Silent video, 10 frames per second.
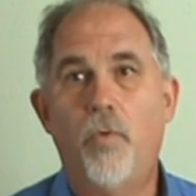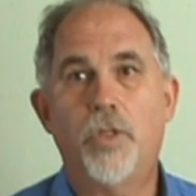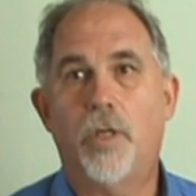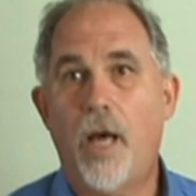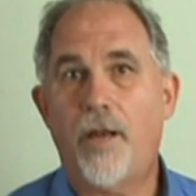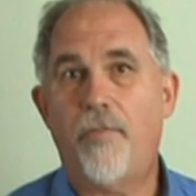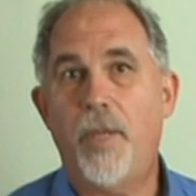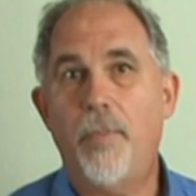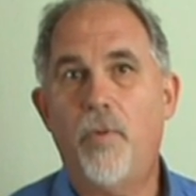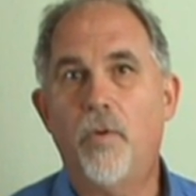which a lot of
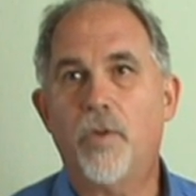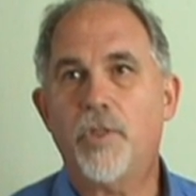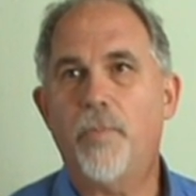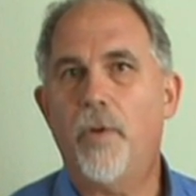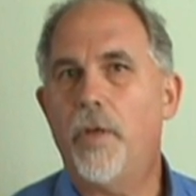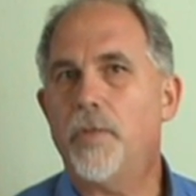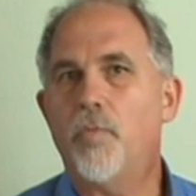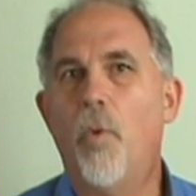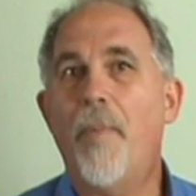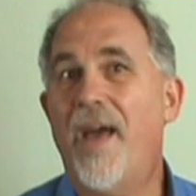people will experience,
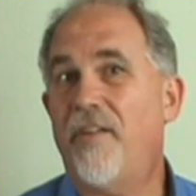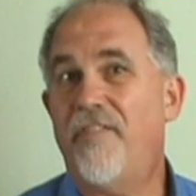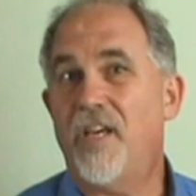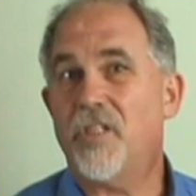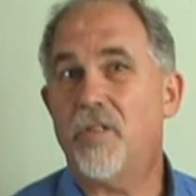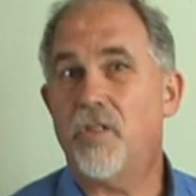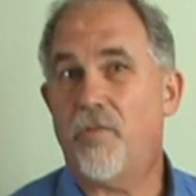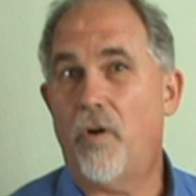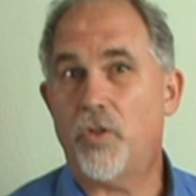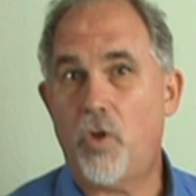will manifest as
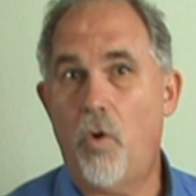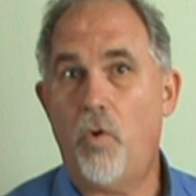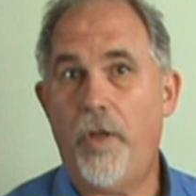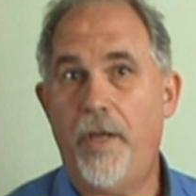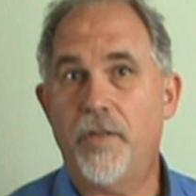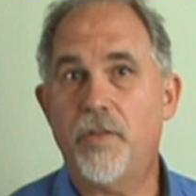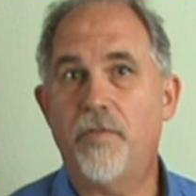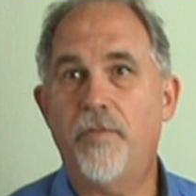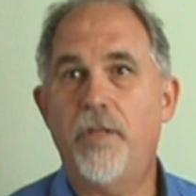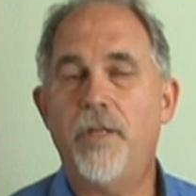far as cold hands
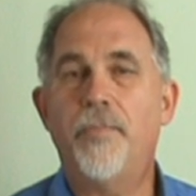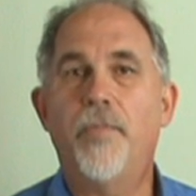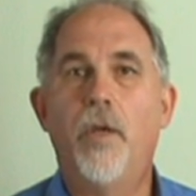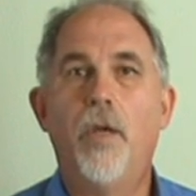and feet.